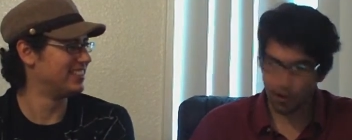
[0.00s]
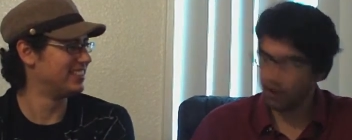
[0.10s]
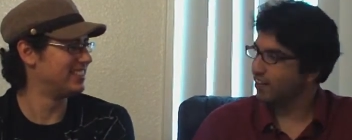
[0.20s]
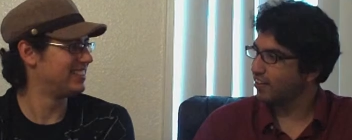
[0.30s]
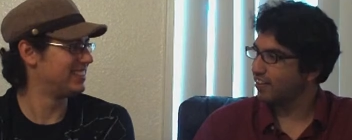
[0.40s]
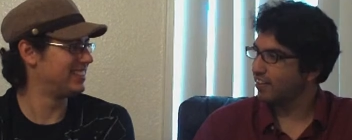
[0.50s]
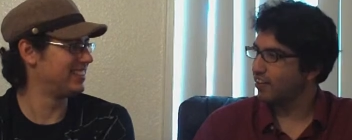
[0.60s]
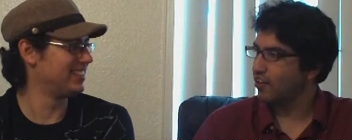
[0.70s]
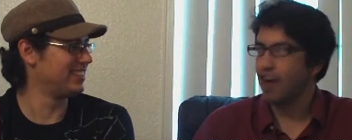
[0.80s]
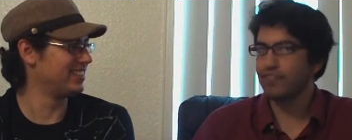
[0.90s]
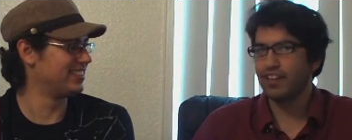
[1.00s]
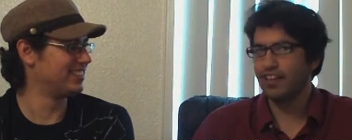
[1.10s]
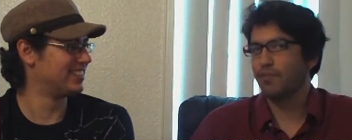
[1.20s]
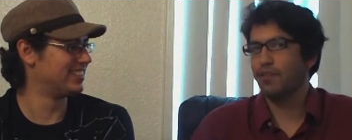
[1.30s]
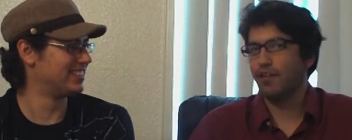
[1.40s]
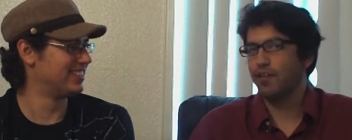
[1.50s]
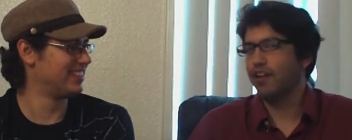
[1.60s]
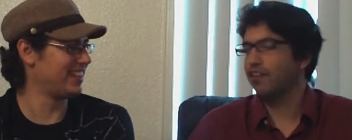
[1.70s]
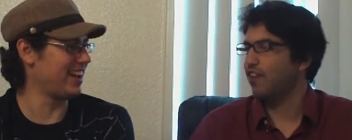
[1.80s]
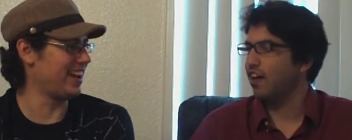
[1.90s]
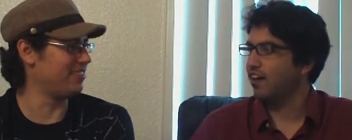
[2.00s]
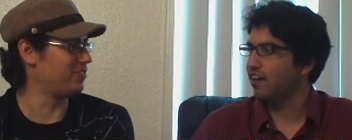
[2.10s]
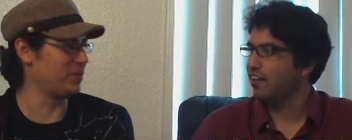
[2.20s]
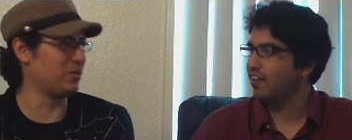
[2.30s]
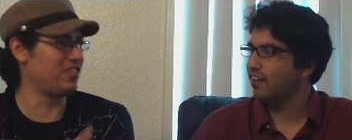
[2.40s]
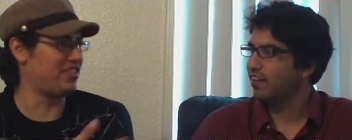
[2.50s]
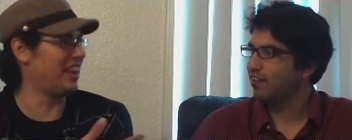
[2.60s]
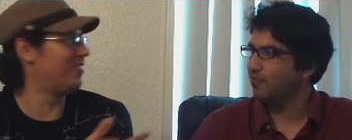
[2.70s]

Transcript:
Speaker 1: I would. No, I've seen enough double. I didn't cry. We were